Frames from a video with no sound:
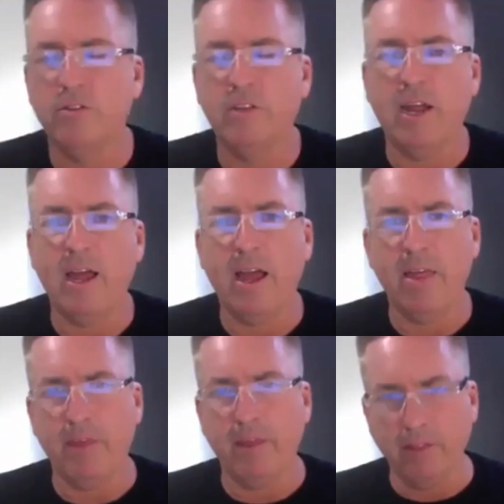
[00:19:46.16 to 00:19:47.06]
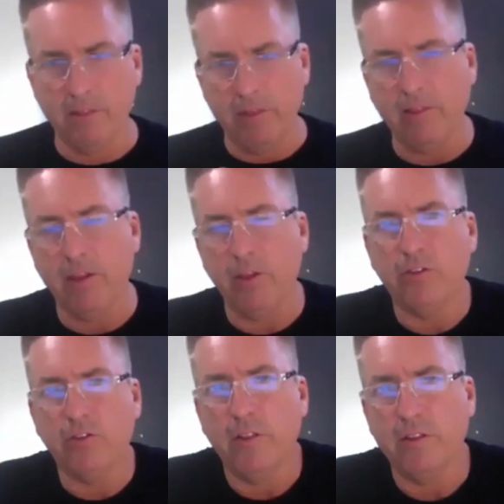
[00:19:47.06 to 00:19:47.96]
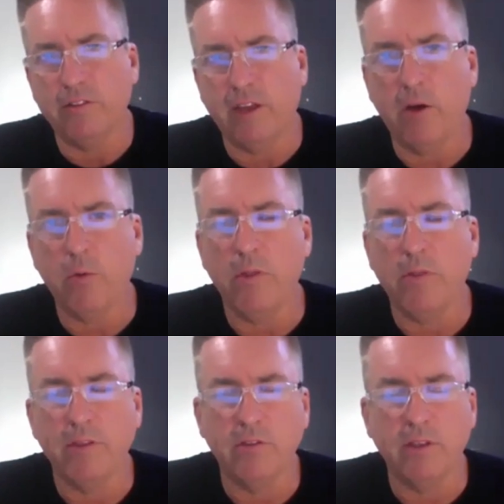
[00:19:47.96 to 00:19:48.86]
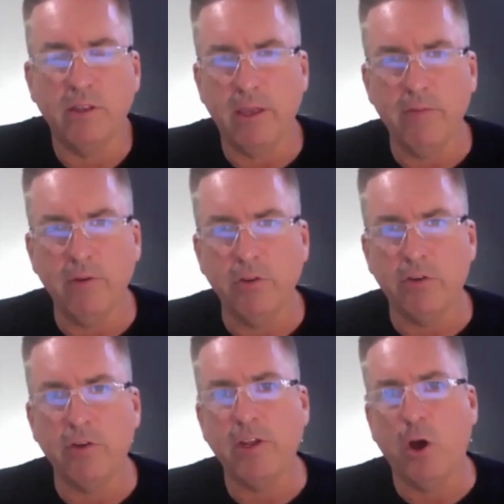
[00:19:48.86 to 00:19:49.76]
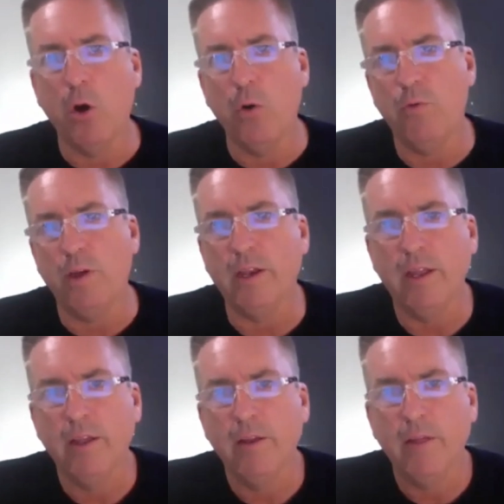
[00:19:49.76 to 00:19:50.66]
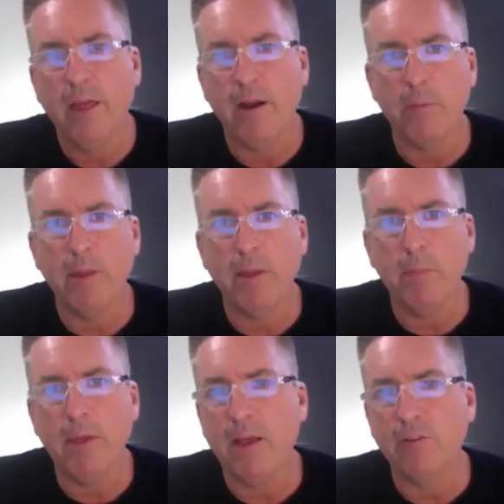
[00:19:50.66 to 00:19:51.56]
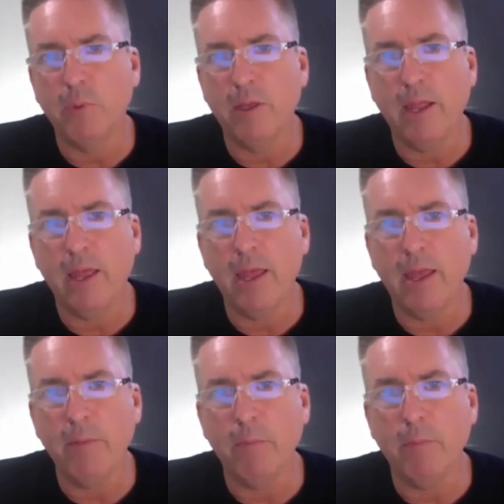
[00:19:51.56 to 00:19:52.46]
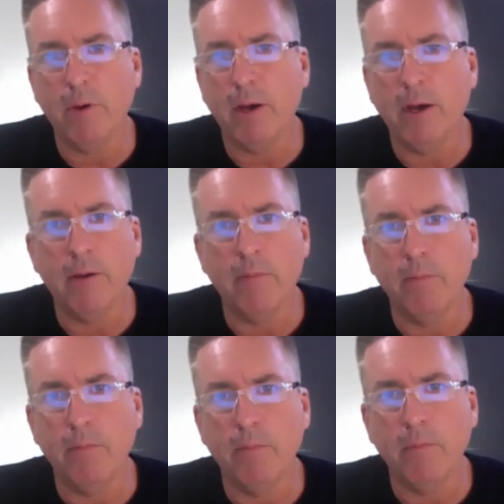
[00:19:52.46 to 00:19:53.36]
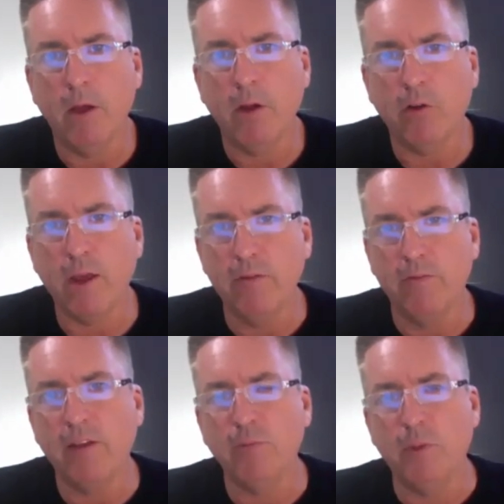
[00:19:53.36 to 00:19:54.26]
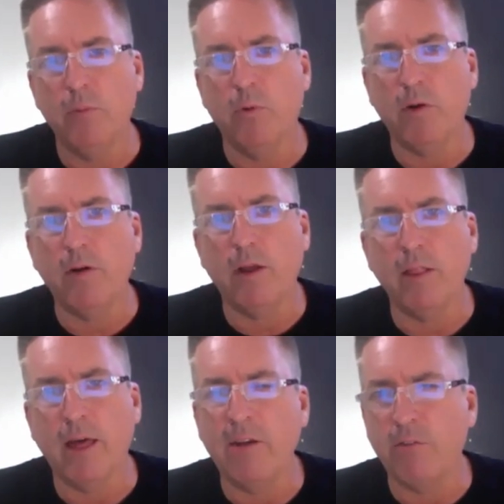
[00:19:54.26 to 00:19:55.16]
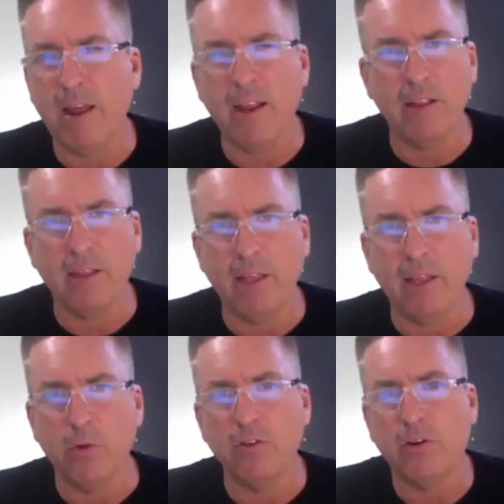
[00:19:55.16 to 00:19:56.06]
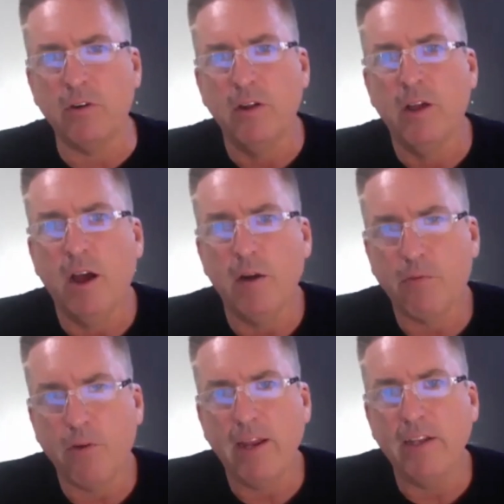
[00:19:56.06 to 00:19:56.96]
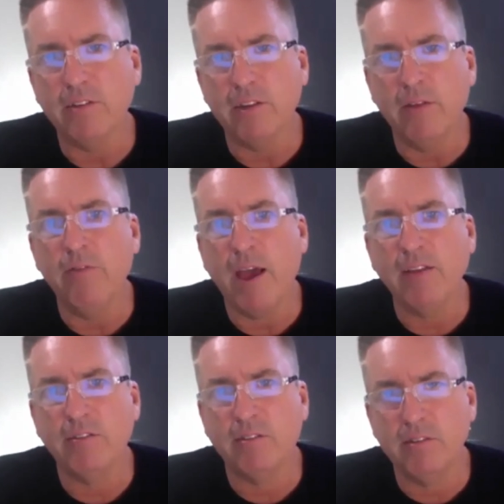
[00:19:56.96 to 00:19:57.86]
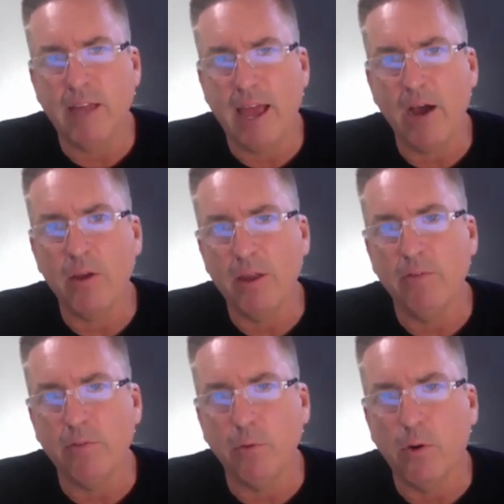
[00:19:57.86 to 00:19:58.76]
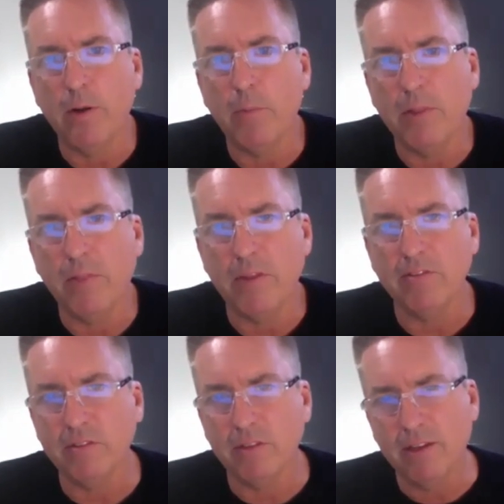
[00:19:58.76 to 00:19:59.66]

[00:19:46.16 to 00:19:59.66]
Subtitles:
interesting. I think the thing that you started this out with is even during COVID, Airbnb has been a great investment where a lot of landlords are afraid to invest now in Florida, but this is